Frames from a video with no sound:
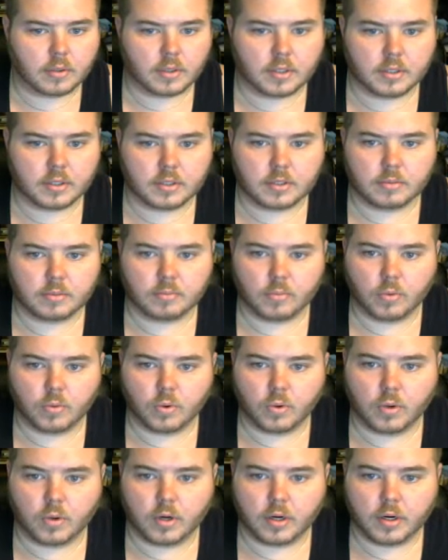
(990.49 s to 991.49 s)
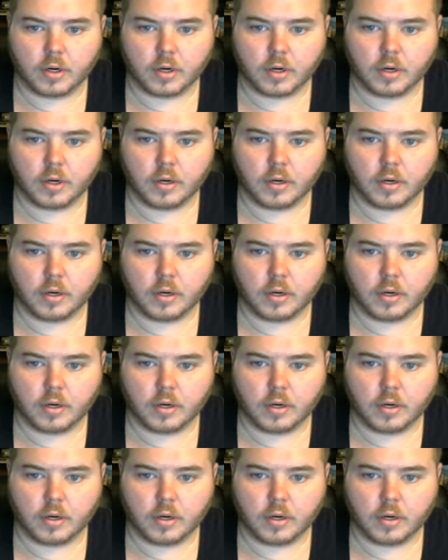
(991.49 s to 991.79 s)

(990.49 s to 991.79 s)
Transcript: Get some more.